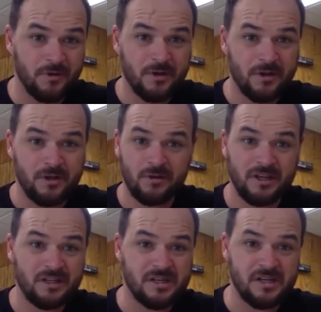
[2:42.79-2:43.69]
you
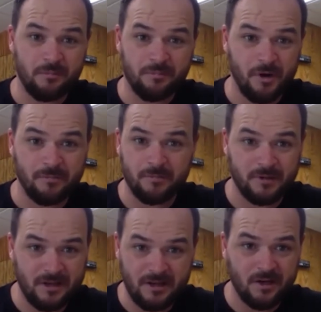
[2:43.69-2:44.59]
listening are
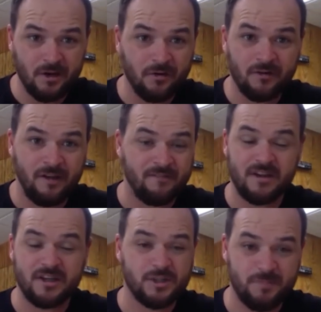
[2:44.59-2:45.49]
probably, have
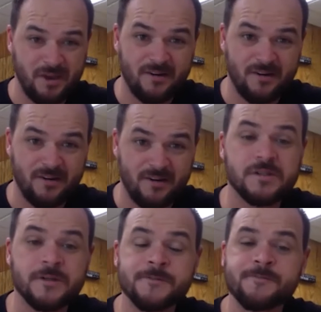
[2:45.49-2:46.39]

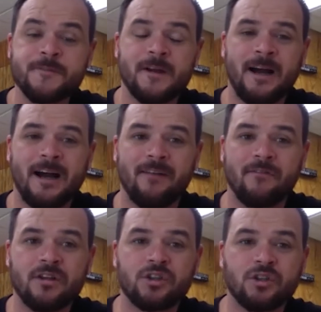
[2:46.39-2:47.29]
experienced.
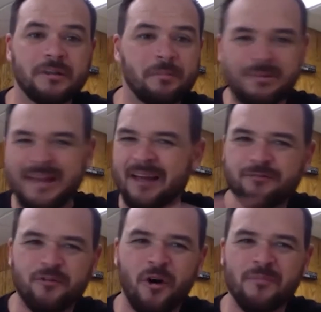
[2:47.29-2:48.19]
And so the
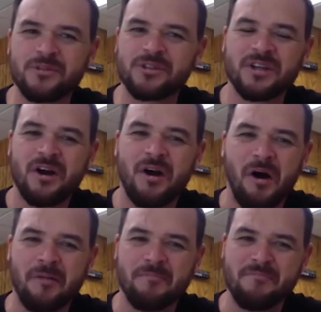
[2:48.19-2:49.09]
platforms
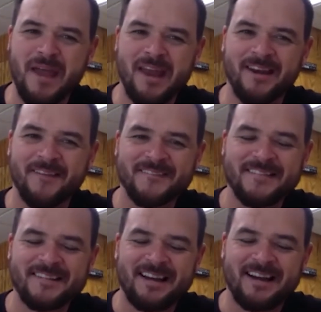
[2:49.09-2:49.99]
are many.
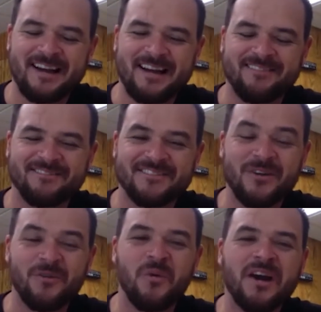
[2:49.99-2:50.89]

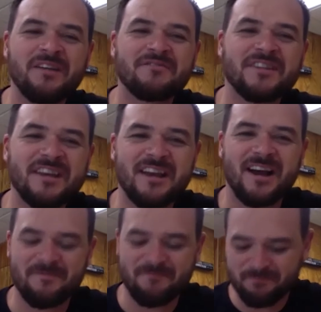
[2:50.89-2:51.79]
One of
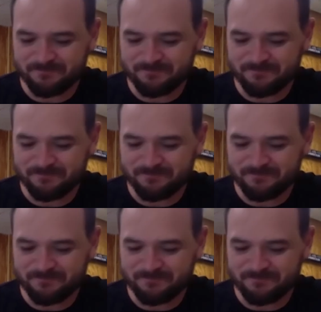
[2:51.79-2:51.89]
the